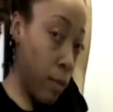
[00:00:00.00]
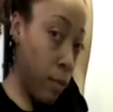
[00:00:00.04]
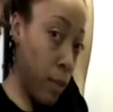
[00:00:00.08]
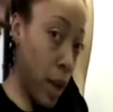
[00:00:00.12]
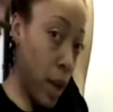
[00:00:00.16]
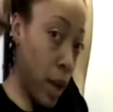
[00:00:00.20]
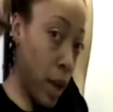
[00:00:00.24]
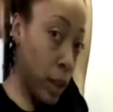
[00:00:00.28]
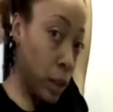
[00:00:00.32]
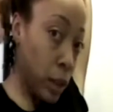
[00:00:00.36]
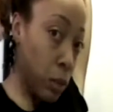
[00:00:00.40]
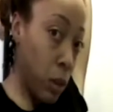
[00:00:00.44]

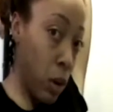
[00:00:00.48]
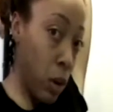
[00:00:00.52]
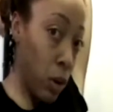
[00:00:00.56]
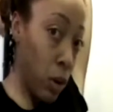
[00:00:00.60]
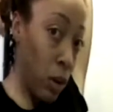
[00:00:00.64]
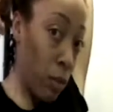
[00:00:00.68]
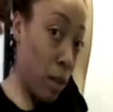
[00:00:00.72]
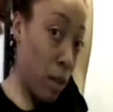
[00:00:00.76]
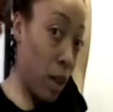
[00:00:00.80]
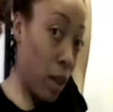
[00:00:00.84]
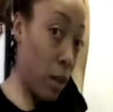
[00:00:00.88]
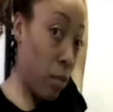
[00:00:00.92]
As well,
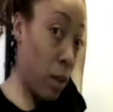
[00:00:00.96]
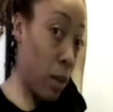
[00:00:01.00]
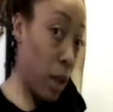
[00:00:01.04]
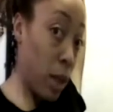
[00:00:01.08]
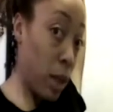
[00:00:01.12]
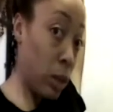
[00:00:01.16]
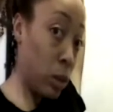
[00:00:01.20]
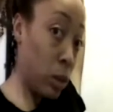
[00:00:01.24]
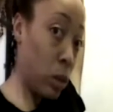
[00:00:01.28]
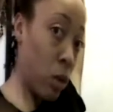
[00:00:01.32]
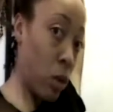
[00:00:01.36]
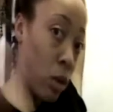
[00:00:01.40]
you may be
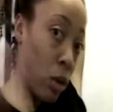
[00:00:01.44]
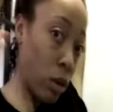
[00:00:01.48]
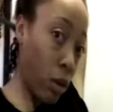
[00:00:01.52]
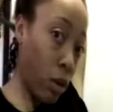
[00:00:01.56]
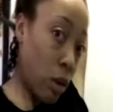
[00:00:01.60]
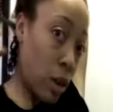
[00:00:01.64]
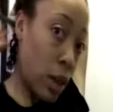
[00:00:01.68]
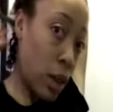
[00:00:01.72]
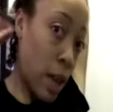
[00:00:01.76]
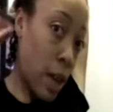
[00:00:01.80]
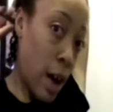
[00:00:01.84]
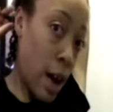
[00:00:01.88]
able to order
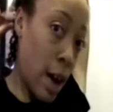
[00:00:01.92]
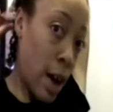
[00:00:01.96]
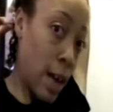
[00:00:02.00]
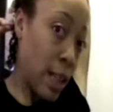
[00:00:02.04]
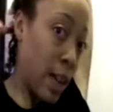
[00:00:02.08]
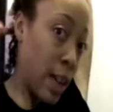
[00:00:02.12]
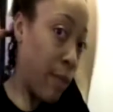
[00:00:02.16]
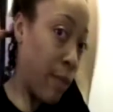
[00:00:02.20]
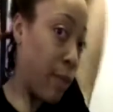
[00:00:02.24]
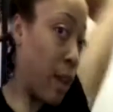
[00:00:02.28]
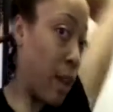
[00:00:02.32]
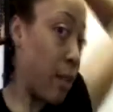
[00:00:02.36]
online.
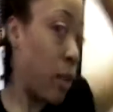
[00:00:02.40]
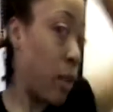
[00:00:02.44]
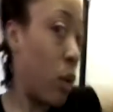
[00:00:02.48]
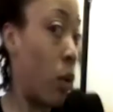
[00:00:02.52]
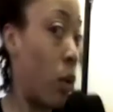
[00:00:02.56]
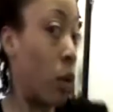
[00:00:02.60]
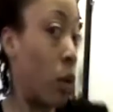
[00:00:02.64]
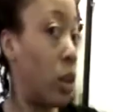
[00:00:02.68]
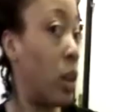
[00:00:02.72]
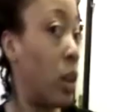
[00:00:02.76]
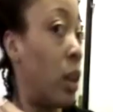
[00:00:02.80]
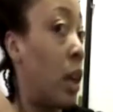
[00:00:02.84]
I've never
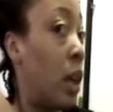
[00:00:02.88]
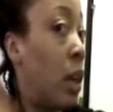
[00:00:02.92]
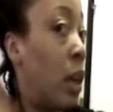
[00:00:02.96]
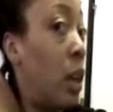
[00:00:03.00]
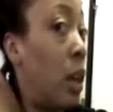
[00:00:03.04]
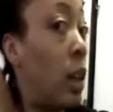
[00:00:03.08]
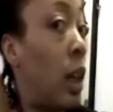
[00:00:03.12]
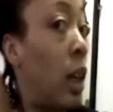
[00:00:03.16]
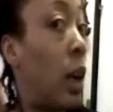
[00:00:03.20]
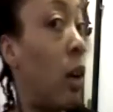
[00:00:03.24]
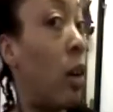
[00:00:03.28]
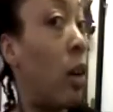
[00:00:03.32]
ordered
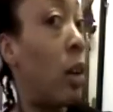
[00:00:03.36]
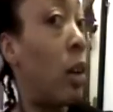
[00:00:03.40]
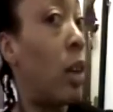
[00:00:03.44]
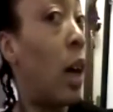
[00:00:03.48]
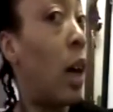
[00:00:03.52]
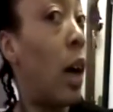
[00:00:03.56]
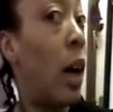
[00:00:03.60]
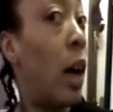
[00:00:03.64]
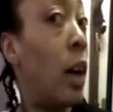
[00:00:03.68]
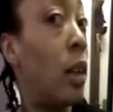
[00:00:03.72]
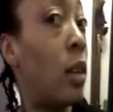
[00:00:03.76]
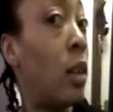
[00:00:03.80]
anything
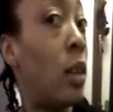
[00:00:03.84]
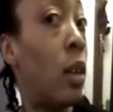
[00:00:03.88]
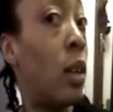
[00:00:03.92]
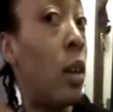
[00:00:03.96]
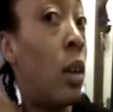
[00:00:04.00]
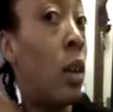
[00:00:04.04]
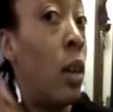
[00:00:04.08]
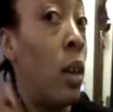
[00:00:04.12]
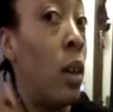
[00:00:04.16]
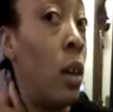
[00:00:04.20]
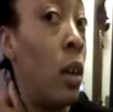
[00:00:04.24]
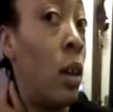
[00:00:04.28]
online
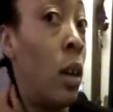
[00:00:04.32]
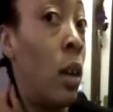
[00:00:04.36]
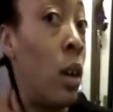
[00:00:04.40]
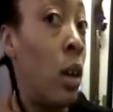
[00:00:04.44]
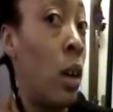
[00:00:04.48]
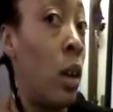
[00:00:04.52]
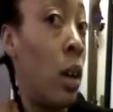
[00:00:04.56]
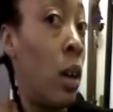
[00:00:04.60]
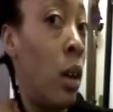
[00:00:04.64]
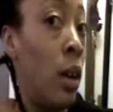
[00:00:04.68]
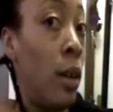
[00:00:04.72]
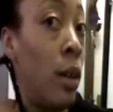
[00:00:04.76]

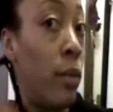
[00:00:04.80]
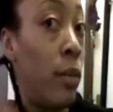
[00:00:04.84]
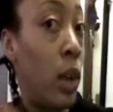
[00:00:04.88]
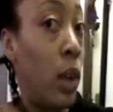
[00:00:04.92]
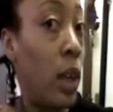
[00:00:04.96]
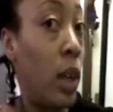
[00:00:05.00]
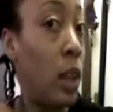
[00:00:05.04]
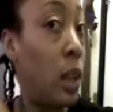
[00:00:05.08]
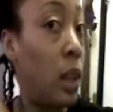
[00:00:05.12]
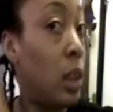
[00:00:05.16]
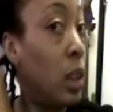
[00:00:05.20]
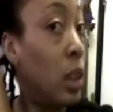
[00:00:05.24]
for
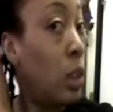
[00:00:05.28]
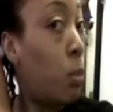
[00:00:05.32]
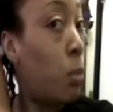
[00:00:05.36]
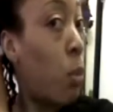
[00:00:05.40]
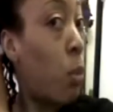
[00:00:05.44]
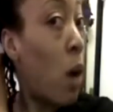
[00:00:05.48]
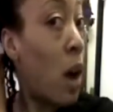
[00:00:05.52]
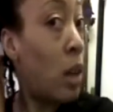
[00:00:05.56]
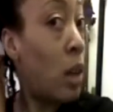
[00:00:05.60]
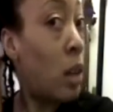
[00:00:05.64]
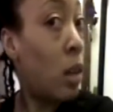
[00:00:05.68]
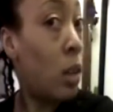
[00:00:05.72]
either of these
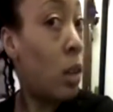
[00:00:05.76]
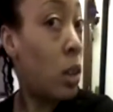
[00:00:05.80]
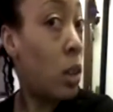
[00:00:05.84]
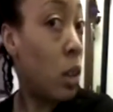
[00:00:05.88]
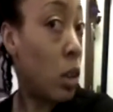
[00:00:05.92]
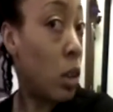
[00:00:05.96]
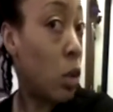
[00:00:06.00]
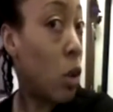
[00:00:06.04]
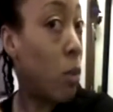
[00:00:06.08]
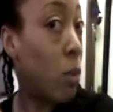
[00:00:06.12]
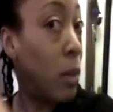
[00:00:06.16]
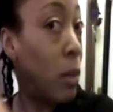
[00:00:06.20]
products. I
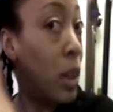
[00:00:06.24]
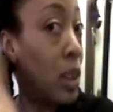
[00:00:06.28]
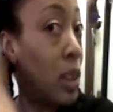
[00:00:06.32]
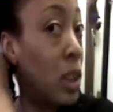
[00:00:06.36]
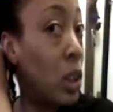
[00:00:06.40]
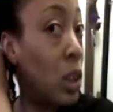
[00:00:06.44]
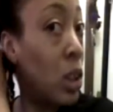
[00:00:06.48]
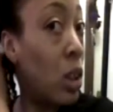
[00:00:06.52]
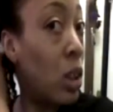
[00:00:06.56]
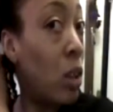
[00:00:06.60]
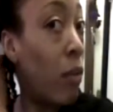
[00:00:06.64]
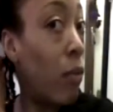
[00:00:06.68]
normally
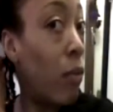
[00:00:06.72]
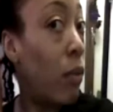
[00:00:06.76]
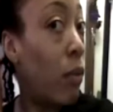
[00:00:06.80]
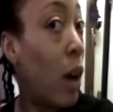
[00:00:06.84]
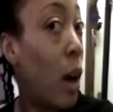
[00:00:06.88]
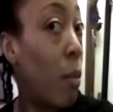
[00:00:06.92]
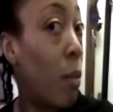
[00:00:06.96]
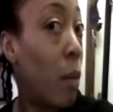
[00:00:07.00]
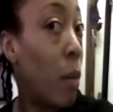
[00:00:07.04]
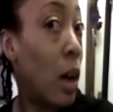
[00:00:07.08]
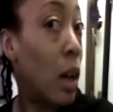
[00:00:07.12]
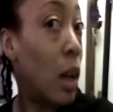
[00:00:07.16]
just
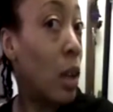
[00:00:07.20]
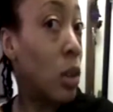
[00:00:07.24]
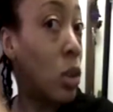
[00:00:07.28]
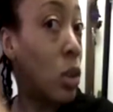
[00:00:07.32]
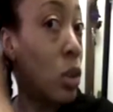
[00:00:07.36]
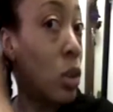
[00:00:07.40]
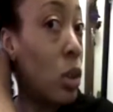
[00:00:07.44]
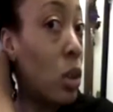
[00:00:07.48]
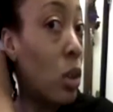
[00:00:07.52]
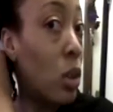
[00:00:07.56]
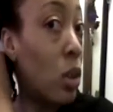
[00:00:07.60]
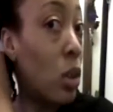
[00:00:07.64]
find my,
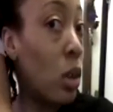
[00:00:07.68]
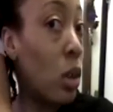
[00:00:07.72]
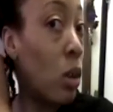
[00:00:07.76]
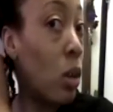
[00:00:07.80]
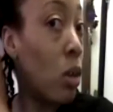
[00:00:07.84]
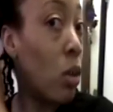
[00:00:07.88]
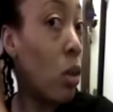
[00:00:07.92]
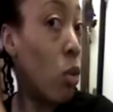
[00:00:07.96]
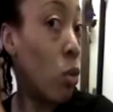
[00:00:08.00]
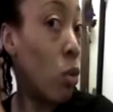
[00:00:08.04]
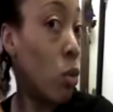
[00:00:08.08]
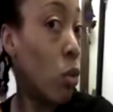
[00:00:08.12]

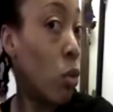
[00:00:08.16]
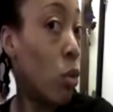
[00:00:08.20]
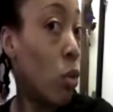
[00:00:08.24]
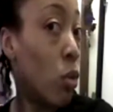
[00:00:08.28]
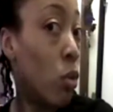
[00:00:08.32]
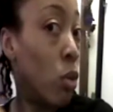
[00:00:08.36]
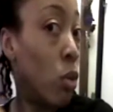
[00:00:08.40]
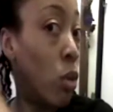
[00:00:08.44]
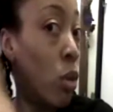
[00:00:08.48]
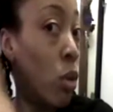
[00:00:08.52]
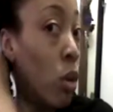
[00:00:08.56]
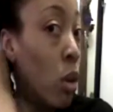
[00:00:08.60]
local
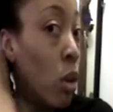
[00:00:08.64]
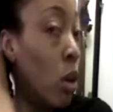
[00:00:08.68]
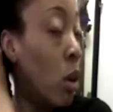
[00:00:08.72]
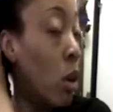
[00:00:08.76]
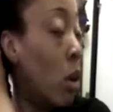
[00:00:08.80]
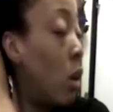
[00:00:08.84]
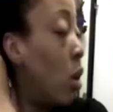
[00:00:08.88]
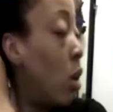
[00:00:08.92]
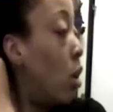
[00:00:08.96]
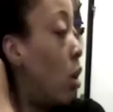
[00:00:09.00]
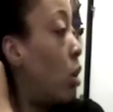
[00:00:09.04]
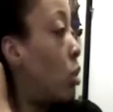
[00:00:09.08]

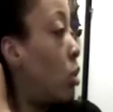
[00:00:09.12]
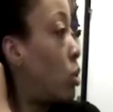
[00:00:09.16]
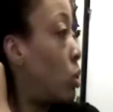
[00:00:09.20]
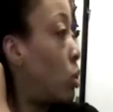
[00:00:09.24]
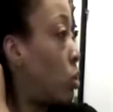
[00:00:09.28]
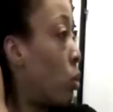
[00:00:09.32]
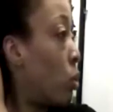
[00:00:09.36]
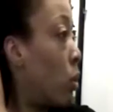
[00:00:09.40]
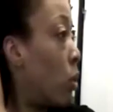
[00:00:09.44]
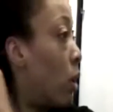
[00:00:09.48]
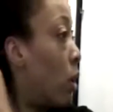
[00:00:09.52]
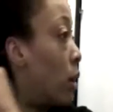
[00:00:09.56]

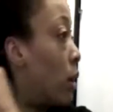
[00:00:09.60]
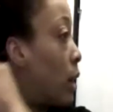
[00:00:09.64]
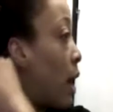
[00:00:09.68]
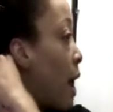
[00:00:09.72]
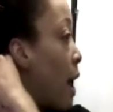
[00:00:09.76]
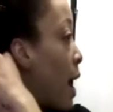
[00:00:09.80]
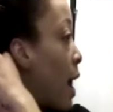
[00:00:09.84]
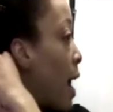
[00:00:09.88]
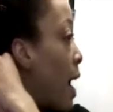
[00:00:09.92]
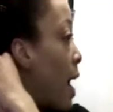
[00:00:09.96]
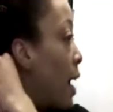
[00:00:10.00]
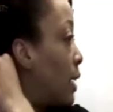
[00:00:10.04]
store
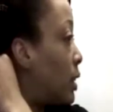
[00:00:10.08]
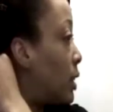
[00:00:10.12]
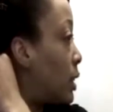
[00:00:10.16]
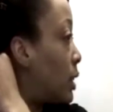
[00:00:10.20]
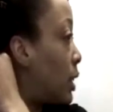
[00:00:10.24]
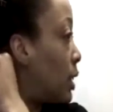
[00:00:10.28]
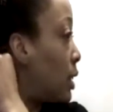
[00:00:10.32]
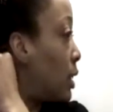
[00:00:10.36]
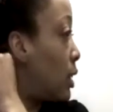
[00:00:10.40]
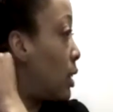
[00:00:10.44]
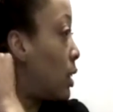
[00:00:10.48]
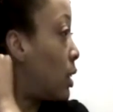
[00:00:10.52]
that has
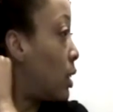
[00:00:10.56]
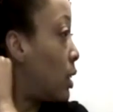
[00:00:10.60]
it.